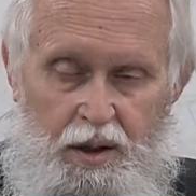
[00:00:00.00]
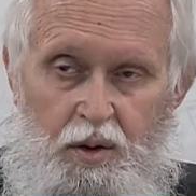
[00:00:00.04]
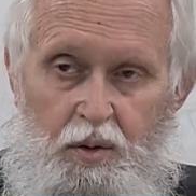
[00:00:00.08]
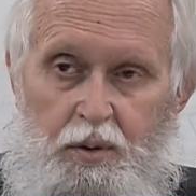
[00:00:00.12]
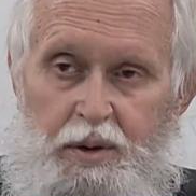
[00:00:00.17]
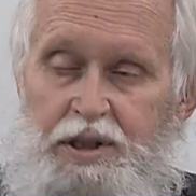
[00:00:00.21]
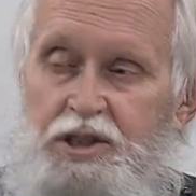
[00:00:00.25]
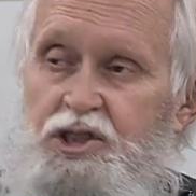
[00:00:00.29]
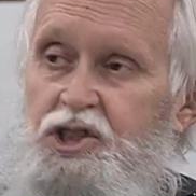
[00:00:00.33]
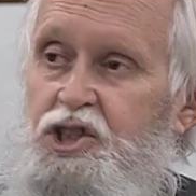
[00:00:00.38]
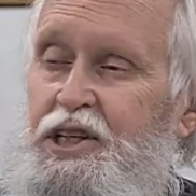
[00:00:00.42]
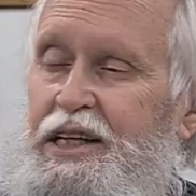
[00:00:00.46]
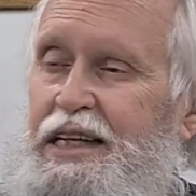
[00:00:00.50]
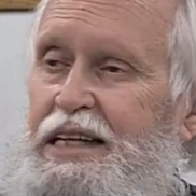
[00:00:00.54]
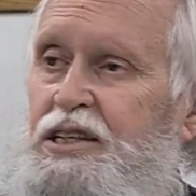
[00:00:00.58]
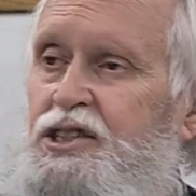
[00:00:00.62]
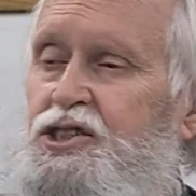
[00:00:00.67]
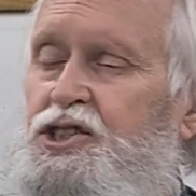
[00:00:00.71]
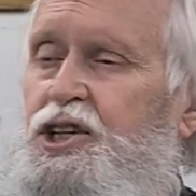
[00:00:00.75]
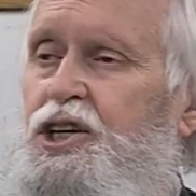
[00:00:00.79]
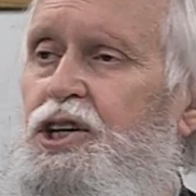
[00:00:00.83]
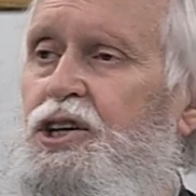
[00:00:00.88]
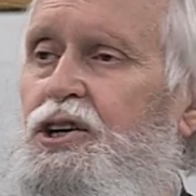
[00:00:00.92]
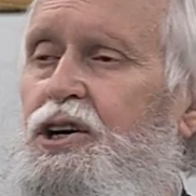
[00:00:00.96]
when
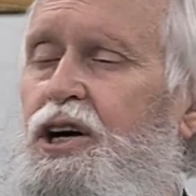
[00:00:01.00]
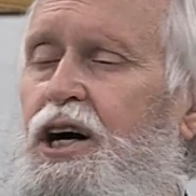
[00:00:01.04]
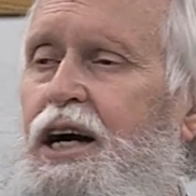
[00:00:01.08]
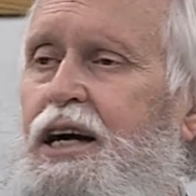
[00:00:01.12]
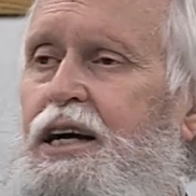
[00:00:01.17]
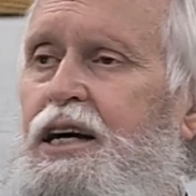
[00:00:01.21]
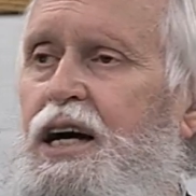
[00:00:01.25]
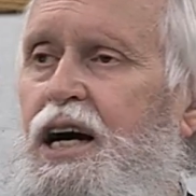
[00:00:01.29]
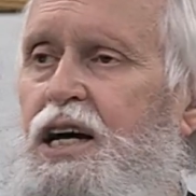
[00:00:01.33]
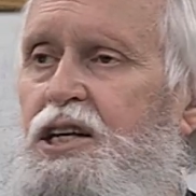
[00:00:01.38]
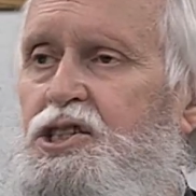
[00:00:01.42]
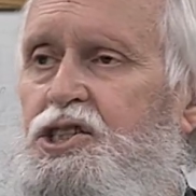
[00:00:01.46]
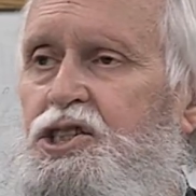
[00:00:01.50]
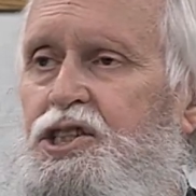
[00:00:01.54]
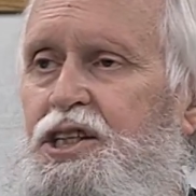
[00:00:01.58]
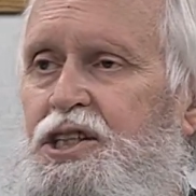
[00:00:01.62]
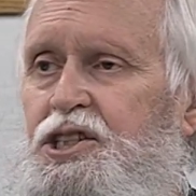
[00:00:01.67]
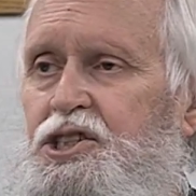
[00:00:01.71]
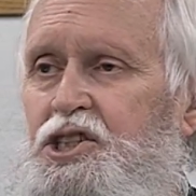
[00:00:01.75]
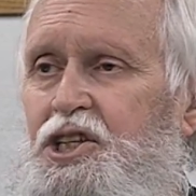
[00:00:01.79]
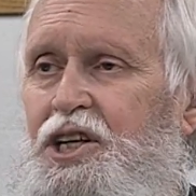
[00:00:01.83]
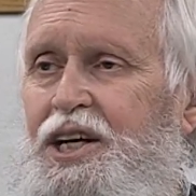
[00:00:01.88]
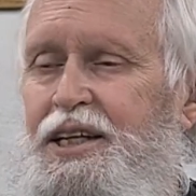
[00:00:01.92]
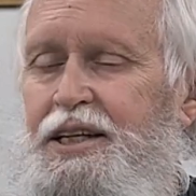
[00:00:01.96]
Caesar
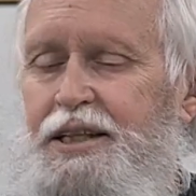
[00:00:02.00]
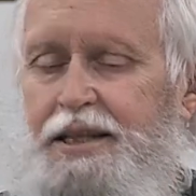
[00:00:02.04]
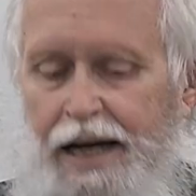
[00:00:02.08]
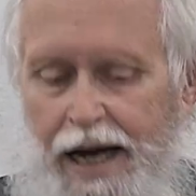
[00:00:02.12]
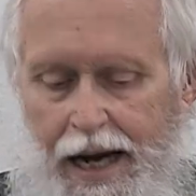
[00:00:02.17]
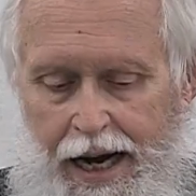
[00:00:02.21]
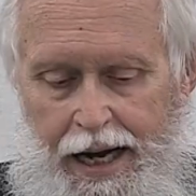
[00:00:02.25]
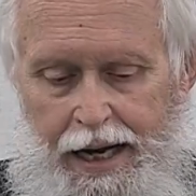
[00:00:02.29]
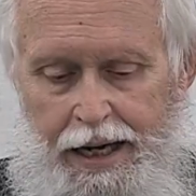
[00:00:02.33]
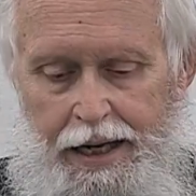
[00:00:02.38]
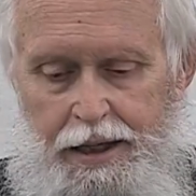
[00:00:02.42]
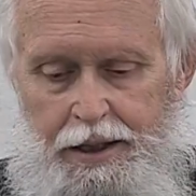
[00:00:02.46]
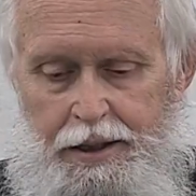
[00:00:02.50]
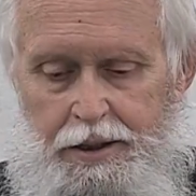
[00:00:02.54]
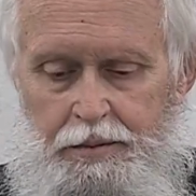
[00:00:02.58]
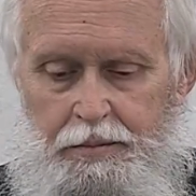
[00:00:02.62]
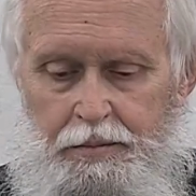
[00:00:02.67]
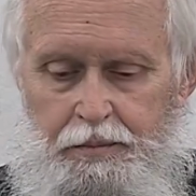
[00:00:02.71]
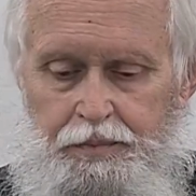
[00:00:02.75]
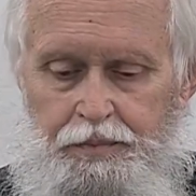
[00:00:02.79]
Augustus died.